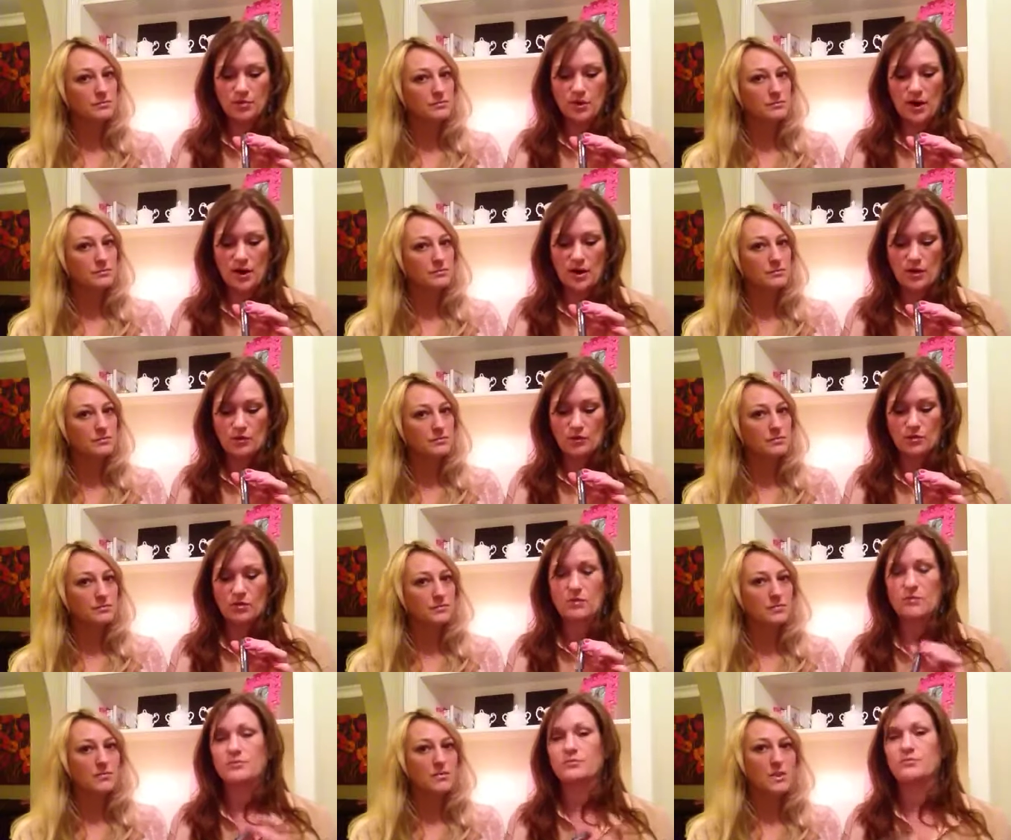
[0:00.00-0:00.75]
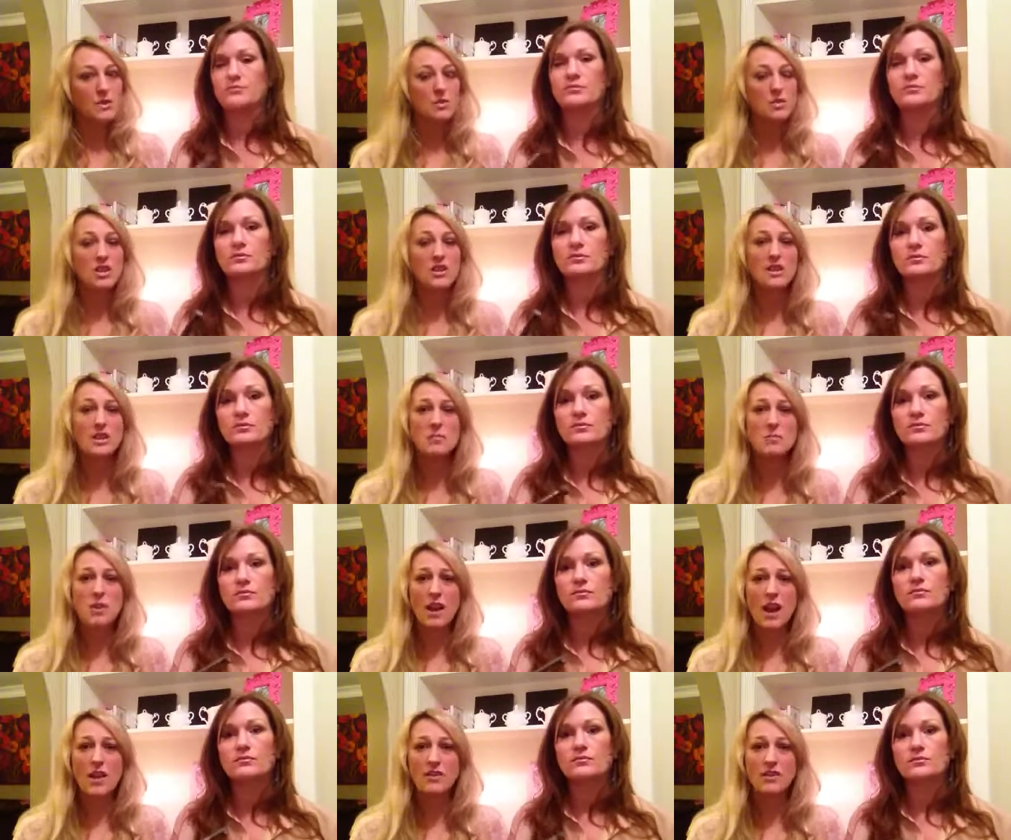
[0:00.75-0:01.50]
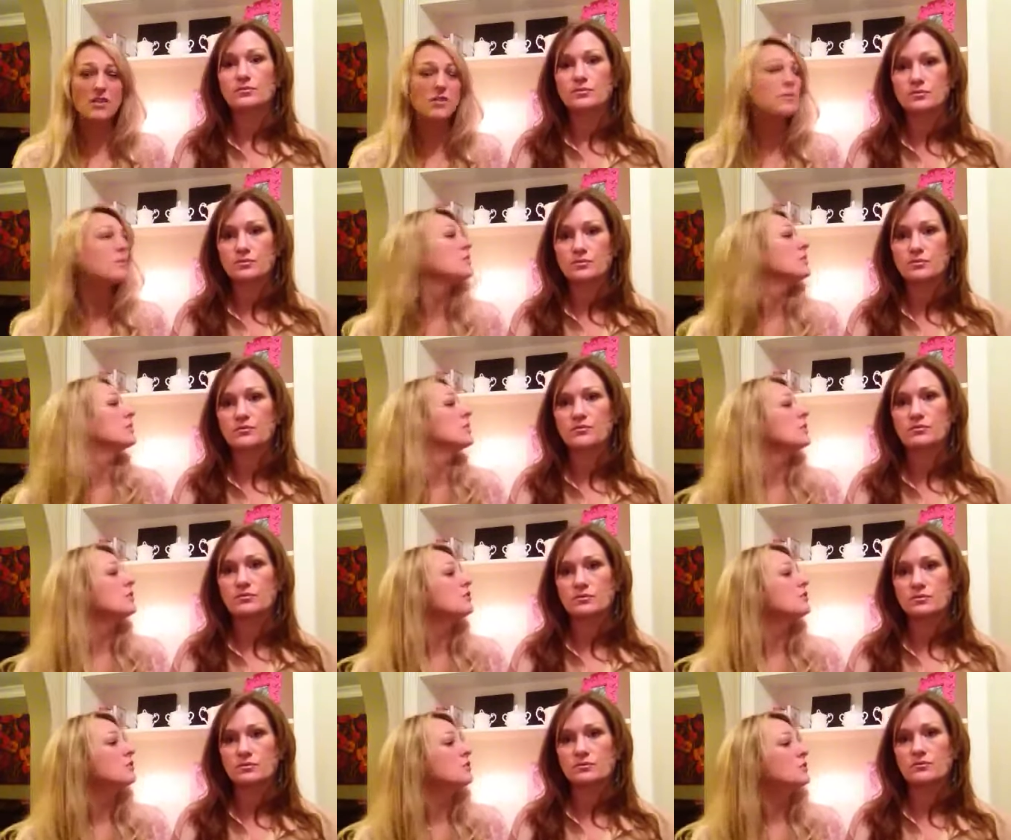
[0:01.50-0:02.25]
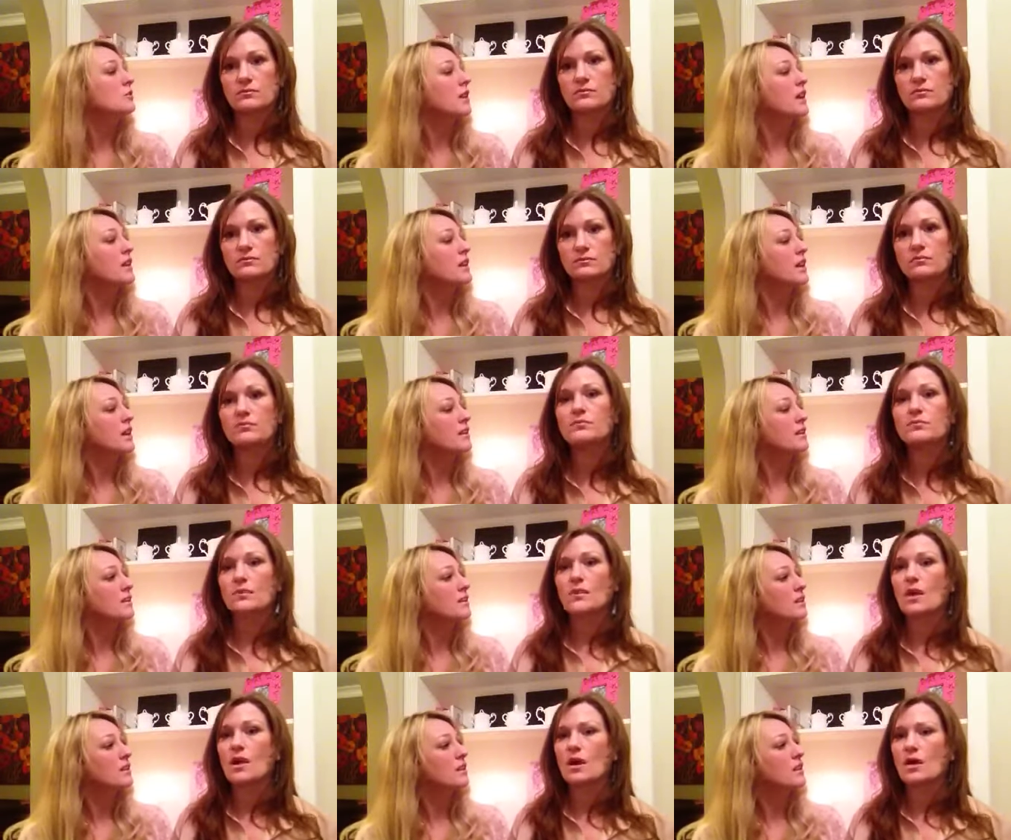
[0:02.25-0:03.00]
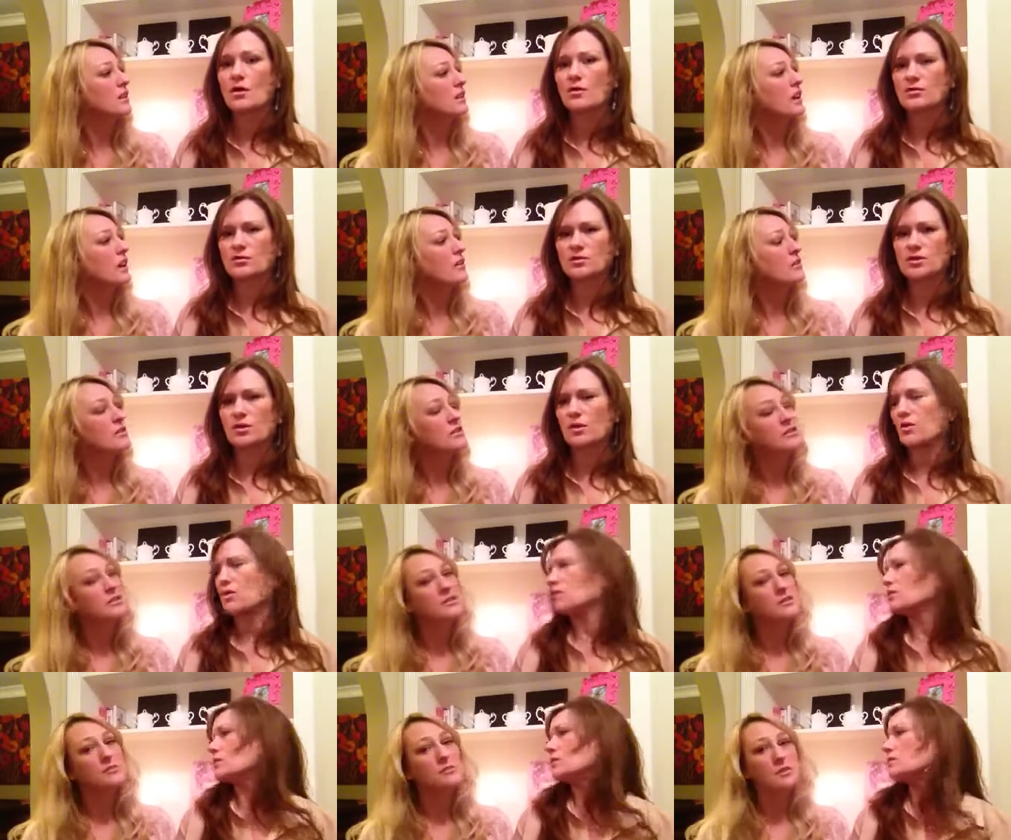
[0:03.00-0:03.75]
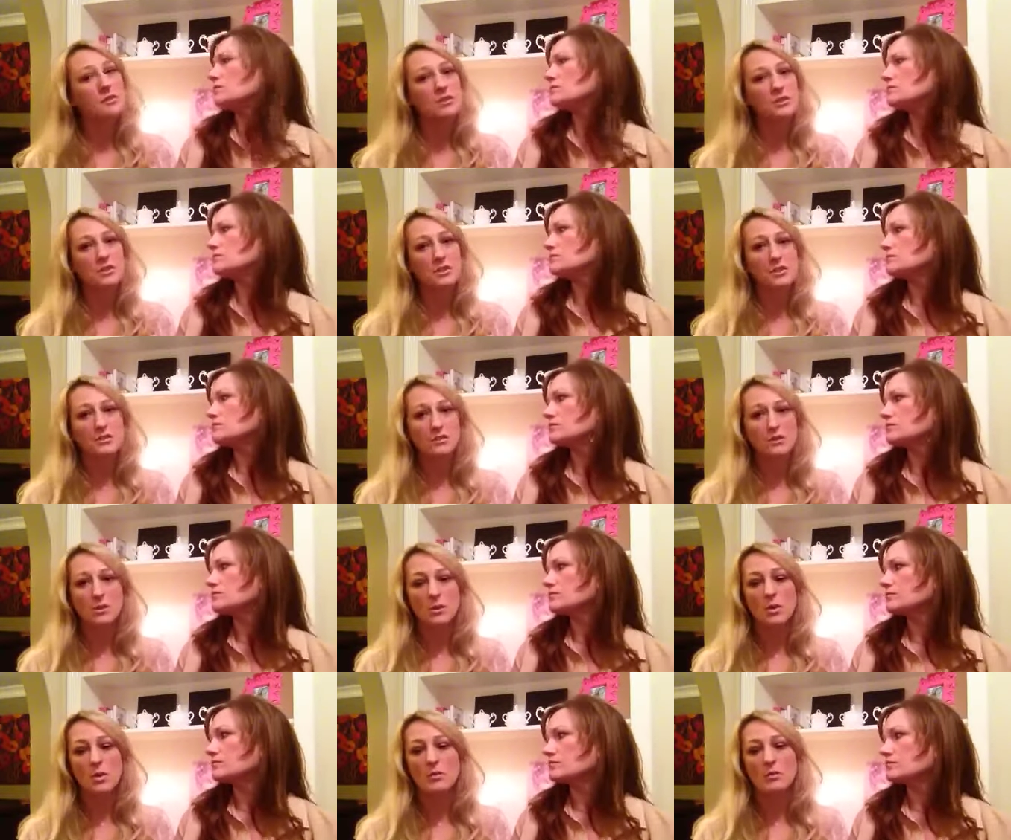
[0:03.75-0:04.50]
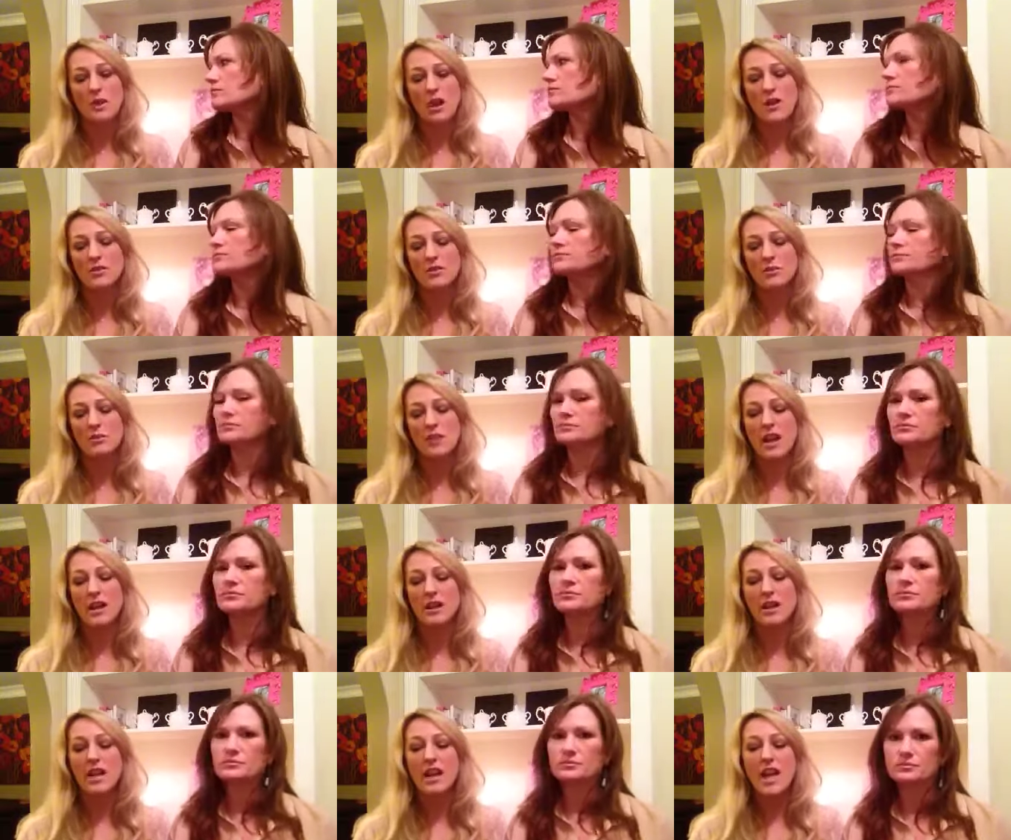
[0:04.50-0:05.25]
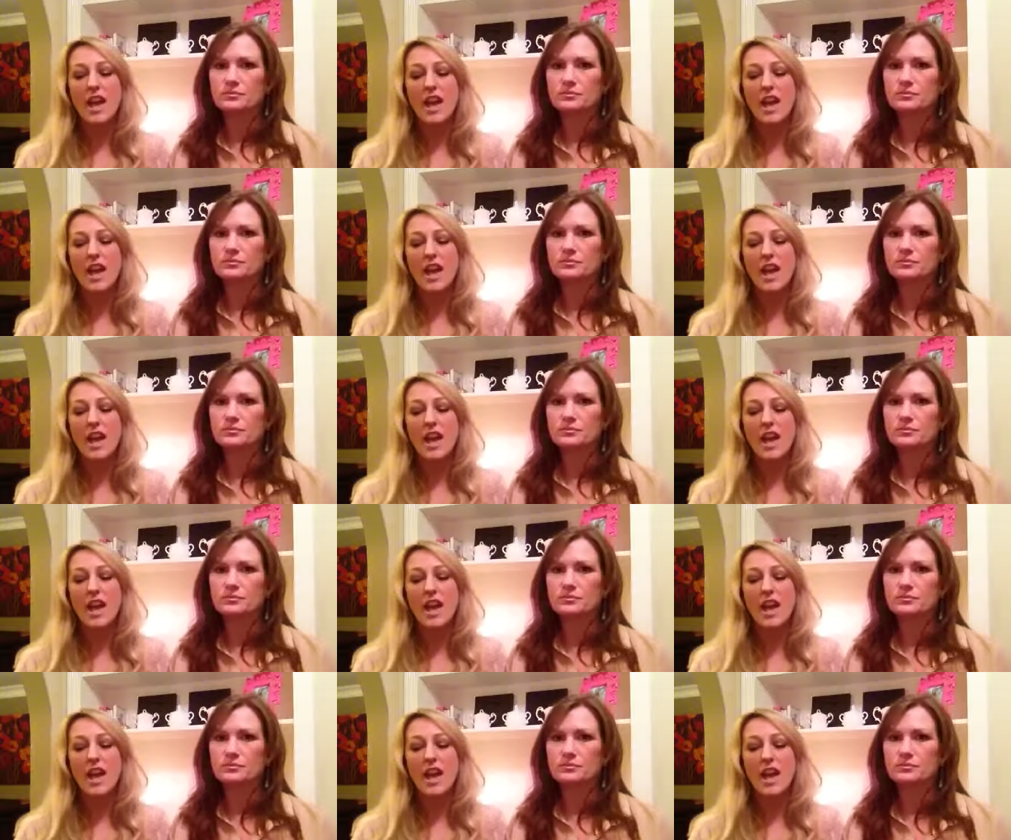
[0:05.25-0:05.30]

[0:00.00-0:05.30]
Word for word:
Speaker 1: brown. Which I think brown is really good for redheads. Like oh, I was totally. wondering if you wear brown or black.